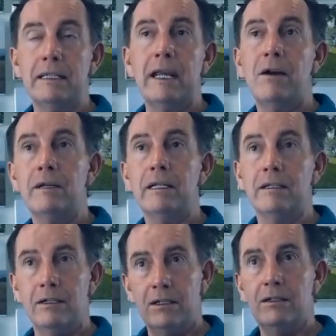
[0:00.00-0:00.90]
to carry
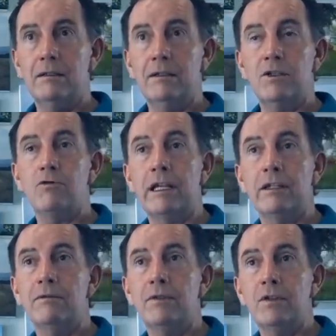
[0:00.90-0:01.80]
the
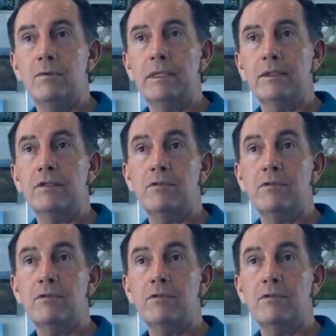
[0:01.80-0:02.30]
strength of those wheels.